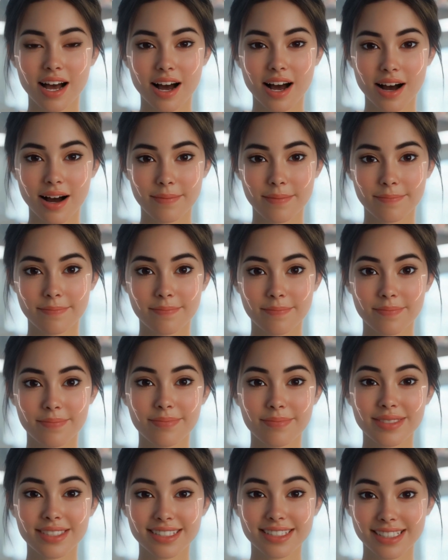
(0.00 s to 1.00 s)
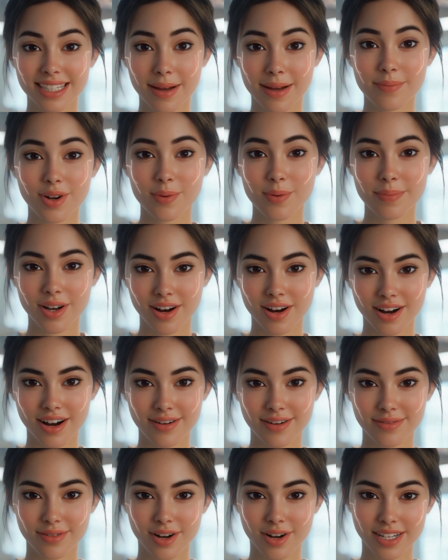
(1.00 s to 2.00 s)
the same
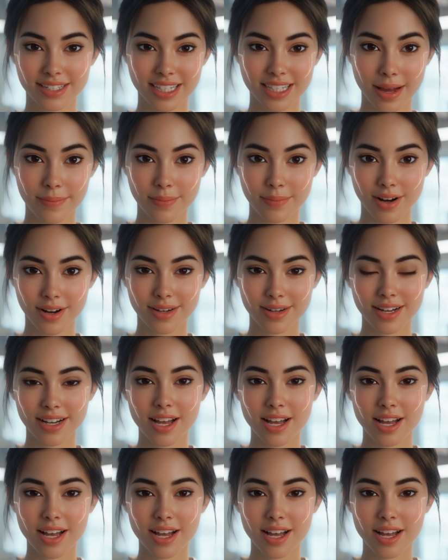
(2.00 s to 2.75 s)
Humira, for example.